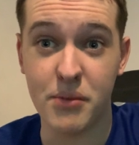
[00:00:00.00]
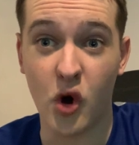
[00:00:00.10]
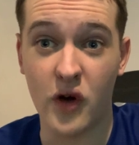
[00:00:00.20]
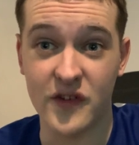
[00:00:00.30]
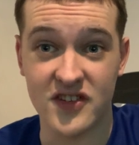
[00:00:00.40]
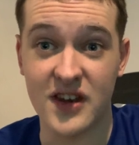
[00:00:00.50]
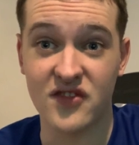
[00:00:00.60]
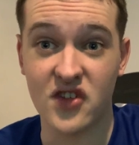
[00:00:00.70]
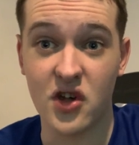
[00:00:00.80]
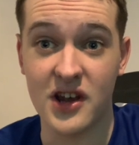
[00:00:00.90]
put off instead of
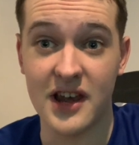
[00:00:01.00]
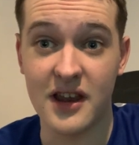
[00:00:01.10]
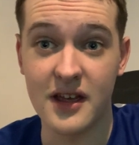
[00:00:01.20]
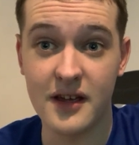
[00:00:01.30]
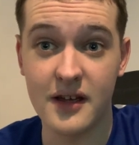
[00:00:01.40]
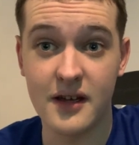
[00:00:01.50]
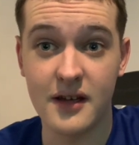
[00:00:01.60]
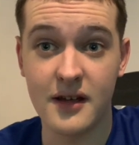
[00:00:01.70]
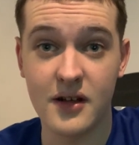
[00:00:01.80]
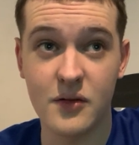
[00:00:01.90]
Sterling.
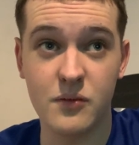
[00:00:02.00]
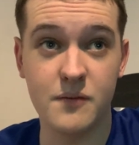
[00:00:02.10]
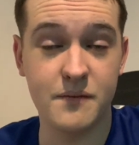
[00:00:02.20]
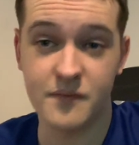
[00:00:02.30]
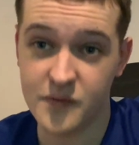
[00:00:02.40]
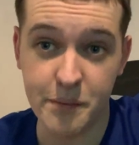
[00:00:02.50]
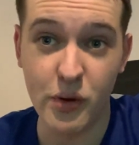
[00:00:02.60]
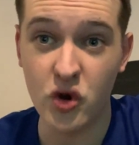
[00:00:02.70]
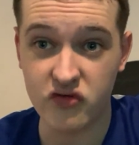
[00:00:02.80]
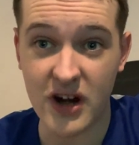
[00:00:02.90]
The
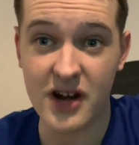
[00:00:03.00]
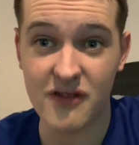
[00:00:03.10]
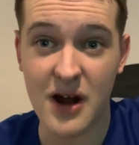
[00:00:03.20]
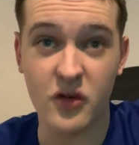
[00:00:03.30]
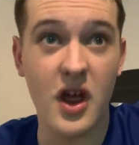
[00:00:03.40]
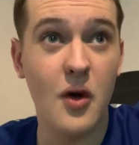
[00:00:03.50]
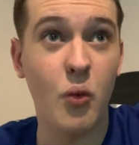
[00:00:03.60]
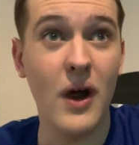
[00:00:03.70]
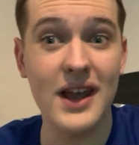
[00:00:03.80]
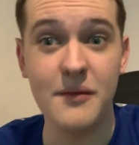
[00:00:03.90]
boos rang around.
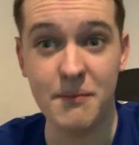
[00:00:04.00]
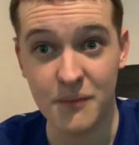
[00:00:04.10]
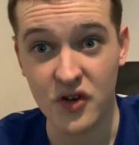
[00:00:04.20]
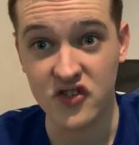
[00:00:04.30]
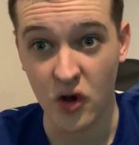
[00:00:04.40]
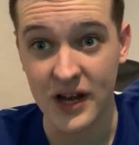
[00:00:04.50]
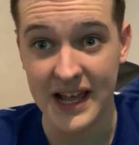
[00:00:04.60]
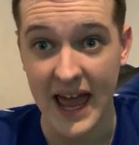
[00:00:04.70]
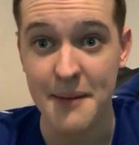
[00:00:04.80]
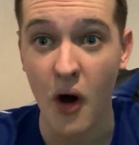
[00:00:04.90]
When Sterling
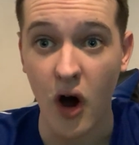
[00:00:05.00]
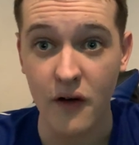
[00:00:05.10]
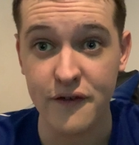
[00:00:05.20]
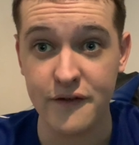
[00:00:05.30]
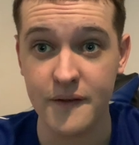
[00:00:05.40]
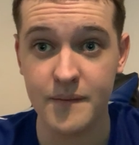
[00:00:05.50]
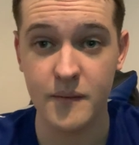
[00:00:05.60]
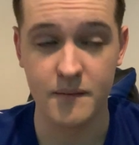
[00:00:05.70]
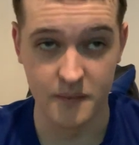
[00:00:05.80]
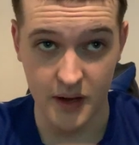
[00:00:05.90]
came off,
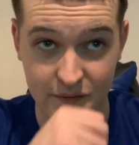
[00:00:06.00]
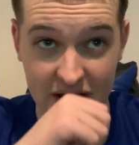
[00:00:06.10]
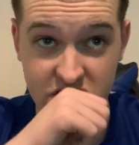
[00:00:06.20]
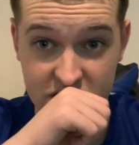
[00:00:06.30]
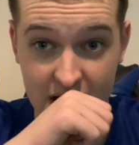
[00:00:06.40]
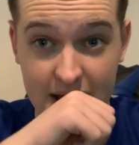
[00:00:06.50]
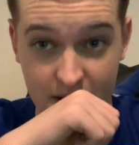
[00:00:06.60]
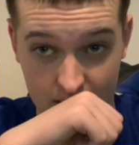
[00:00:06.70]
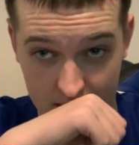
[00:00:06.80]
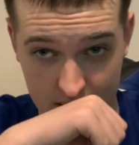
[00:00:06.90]

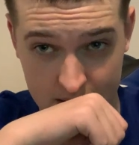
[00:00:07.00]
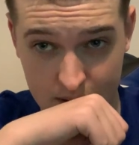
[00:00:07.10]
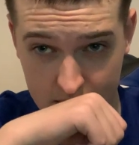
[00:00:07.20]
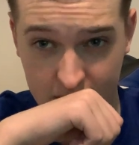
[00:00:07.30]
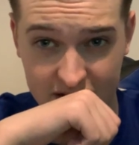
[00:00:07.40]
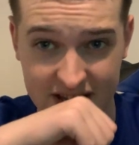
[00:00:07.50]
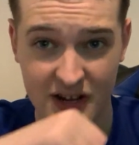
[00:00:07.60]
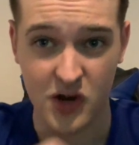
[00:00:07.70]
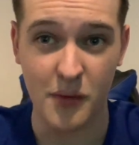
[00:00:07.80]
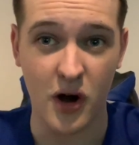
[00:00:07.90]
eventually, because he did
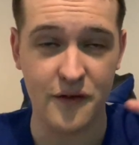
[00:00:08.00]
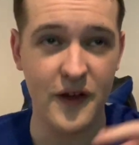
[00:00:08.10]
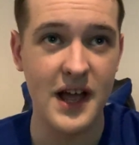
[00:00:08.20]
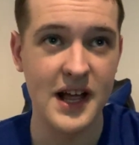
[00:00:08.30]
come off,